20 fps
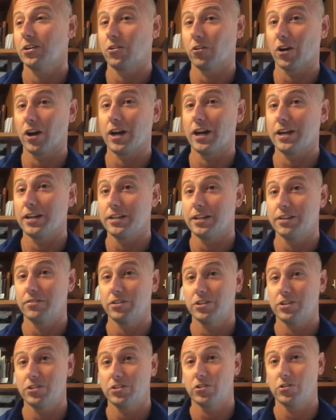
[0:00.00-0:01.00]
grade
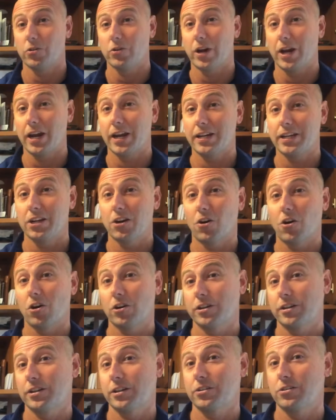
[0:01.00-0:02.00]
given to any
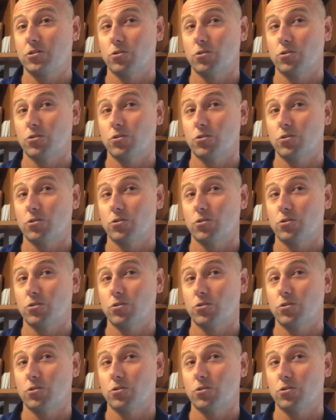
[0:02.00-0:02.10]
audited